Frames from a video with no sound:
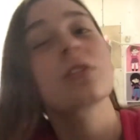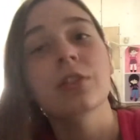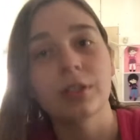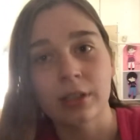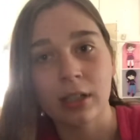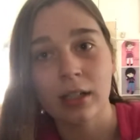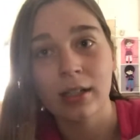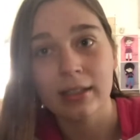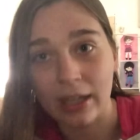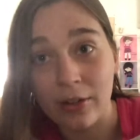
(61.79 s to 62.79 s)
certain
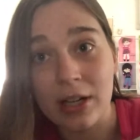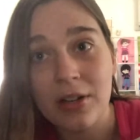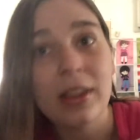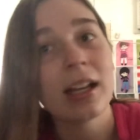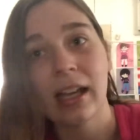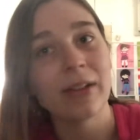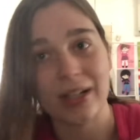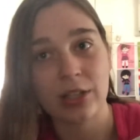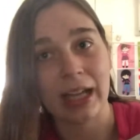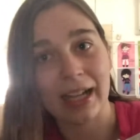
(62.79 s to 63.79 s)
narrator that I've
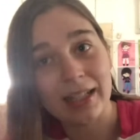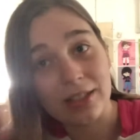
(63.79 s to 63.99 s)
actually had